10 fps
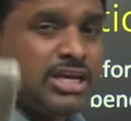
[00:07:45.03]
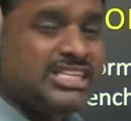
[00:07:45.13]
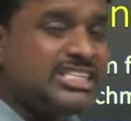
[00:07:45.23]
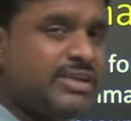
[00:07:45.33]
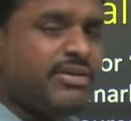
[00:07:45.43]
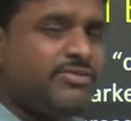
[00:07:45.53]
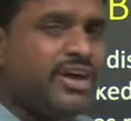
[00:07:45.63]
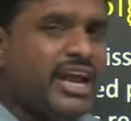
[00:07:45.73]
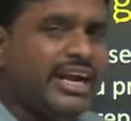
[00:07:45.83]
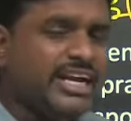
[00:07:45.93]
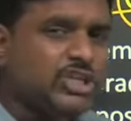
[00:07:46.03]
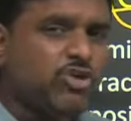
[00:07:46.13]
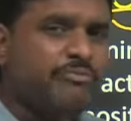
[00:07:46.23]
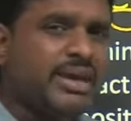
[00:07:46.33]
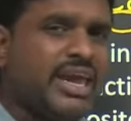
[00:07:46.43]
7 varieties
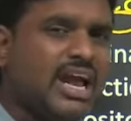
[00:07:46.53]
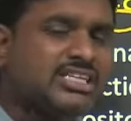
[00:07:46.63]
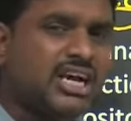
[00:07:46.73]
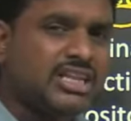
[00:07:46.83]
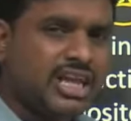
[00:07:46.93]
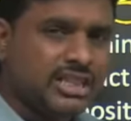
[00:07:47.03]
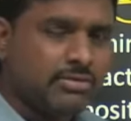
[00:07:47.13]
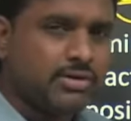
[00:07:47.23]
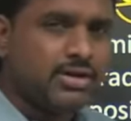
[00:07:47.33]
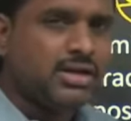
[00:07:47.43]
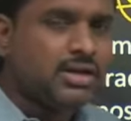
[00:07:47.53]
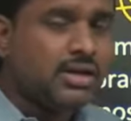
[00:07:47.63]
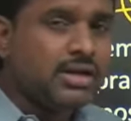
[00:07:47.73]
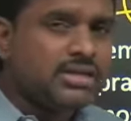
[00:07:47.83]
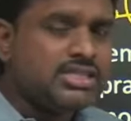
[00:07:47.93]
of big cats are there in the world.
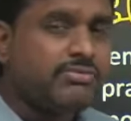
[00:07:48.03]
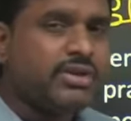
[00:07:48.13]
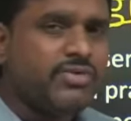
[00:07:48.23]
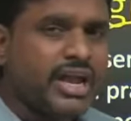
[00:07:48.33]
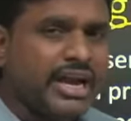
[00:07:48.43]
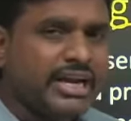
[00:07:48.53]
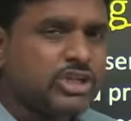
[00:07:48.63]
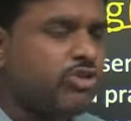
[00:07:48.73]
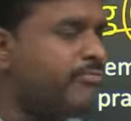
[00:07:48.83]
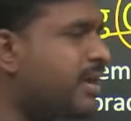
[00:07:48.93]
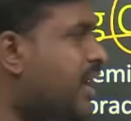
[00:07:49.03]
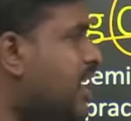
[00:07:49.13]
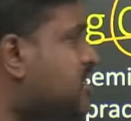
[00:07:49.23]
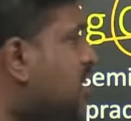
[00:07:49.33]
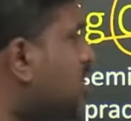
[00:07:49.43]
7 varieties of big
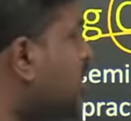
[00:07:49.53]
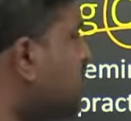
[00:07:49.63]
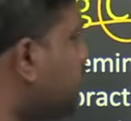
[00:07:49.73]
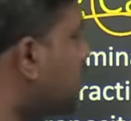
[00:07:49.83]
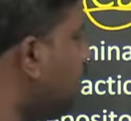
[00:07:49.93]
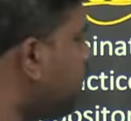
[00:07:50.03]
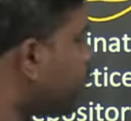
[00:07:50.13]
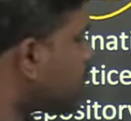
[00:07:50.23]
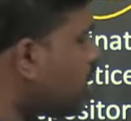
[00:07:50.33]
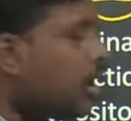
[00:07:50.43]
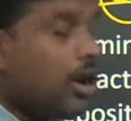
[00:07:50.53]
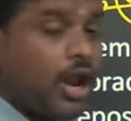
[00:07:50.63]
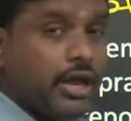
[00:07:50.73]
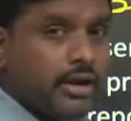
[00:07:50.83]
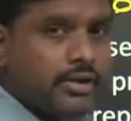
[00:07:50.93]
cats are there in the world.
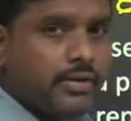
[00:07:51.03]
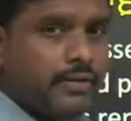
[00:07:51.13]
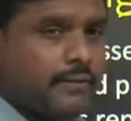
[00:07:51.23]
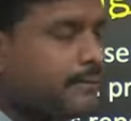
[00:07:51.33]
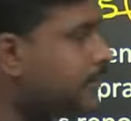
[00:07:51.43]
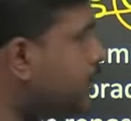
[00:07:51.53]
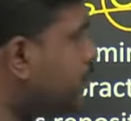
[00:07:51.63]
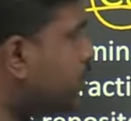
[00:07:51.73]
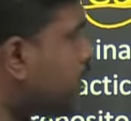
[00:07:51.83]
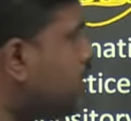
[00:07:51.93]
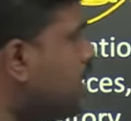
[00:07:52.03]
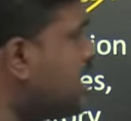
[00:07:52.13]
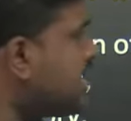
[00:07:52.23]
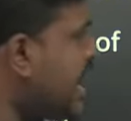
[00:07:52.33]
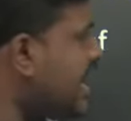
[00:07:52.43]
Lion,
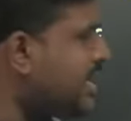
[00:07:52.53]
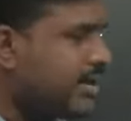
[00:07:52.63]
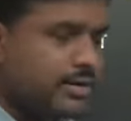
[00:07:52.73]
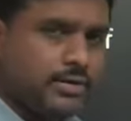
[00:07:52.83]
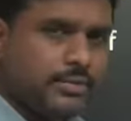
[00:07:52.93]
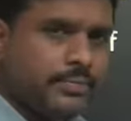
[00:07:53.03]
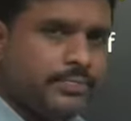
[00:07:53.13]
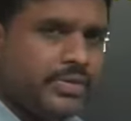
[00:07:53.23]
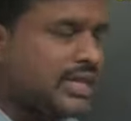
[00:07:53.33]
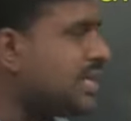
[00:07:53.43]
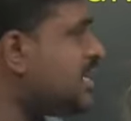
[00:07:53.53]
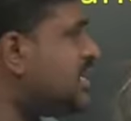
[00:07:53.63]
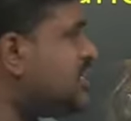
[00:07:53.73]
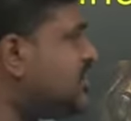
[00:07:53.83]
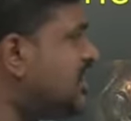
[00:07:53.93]
tiger,
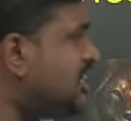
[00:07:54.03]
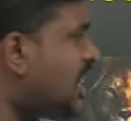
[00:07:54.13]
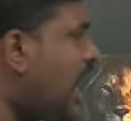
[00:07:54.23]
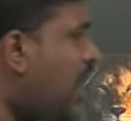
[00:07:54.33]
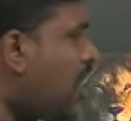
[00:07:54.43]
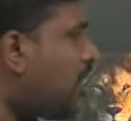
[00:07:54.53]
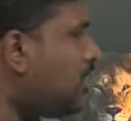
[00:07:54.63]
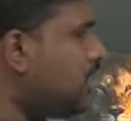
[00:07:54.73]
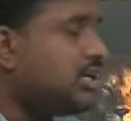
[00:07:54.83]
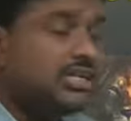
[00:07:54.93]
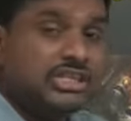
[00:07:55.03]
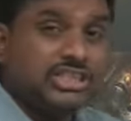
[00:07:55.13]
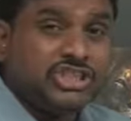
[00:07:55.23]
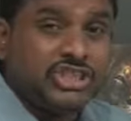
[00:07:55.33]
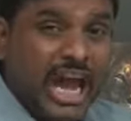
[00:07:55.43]
cheetah,
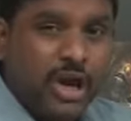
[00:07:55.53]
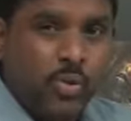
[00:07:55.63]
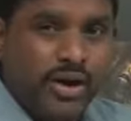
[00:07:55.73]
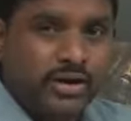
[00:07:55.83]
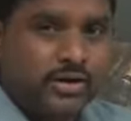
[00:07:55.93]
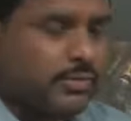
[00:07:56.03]
jaguar,